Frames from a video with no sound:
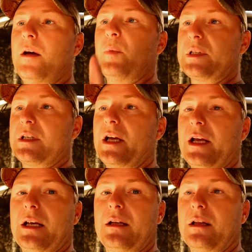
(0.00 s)
but
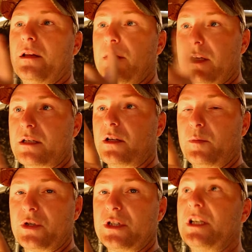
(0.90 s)
tonight this little
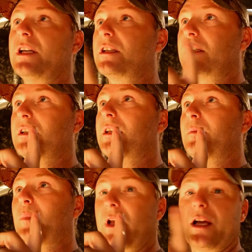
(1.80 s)
machine is gonna
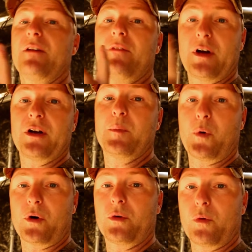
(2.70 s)
play a very
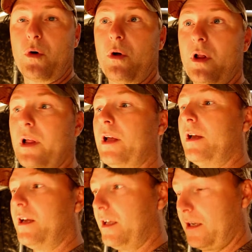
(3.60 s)
important role
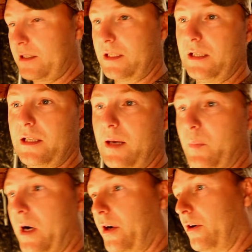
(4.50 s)
in us getting that
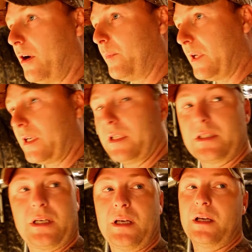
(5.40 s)
buck or not, because